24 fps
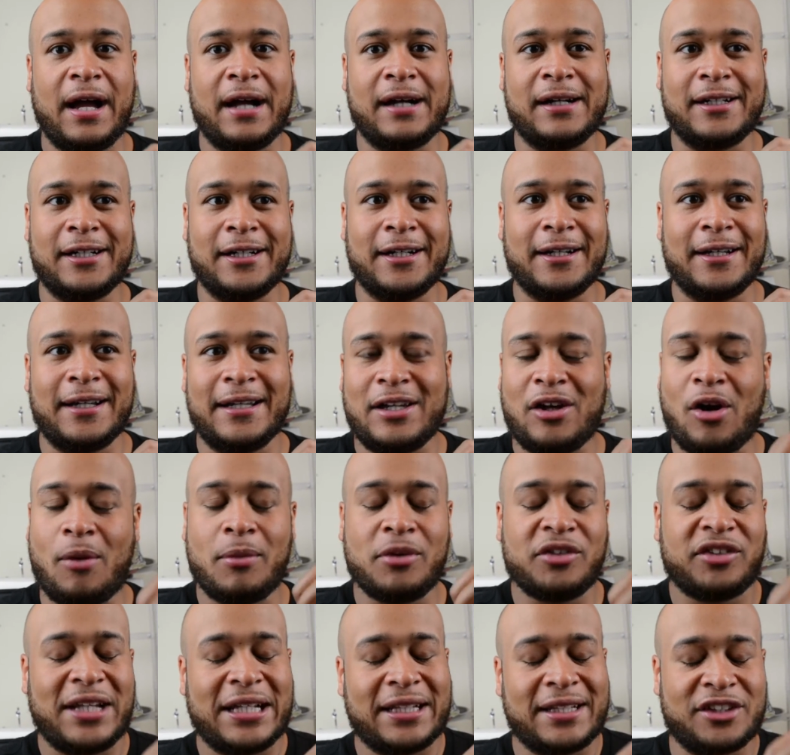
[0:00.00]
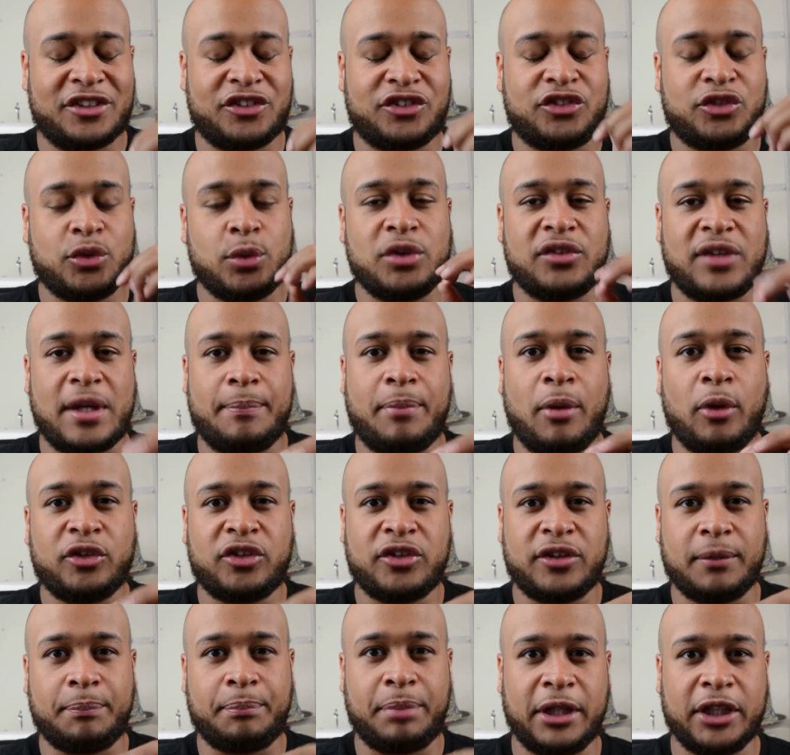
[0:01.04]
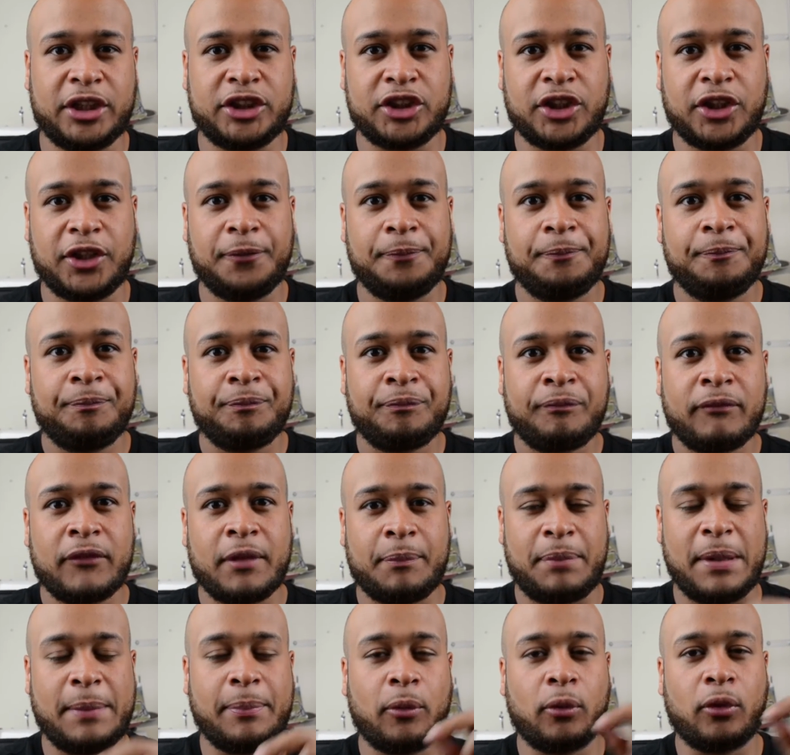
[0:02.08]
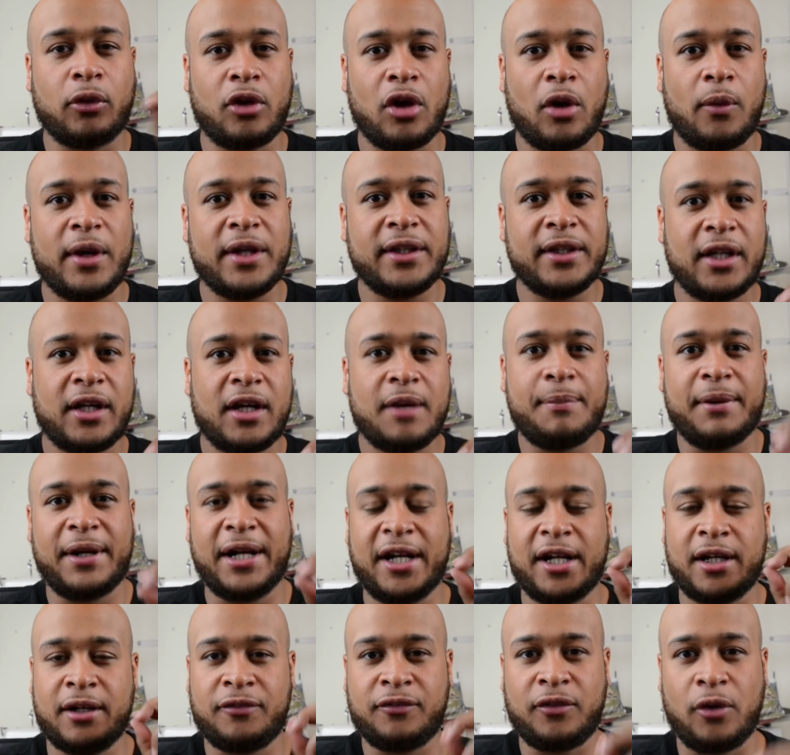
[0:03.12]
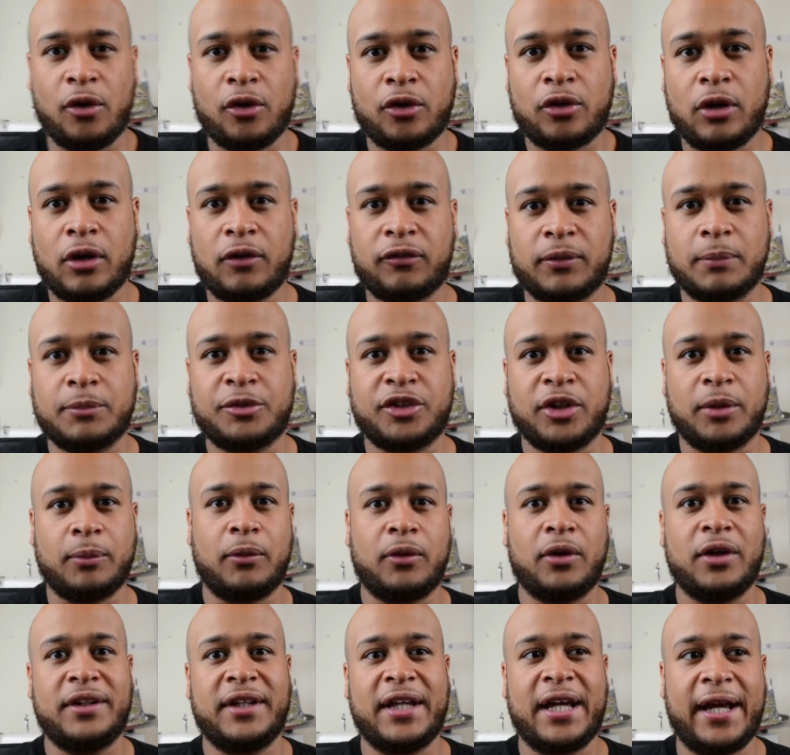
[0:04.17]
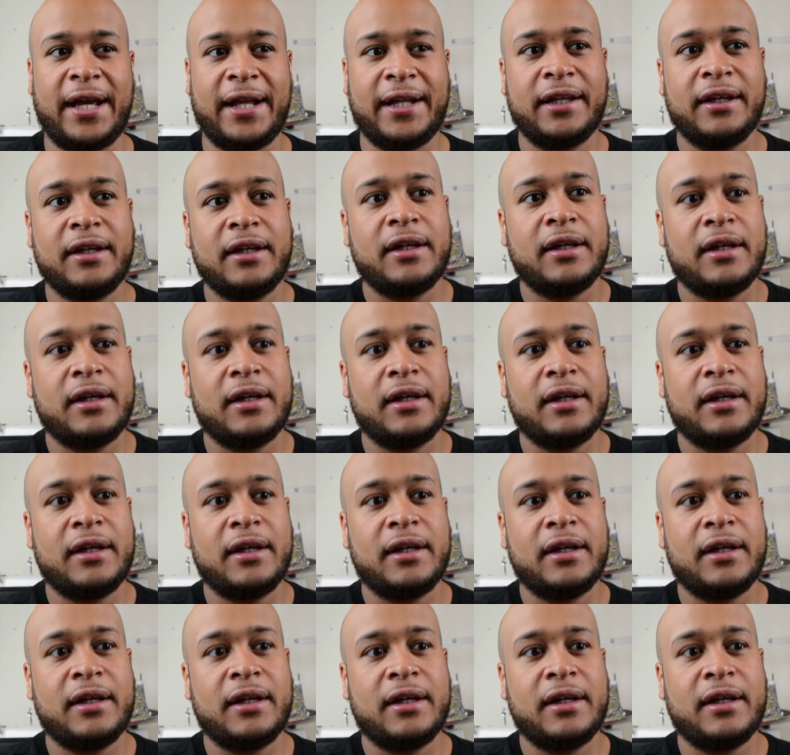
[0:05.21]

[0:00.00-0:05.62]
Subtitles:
almost like as soon as I posted the picture, people were going there. But I got a phone call from someone that,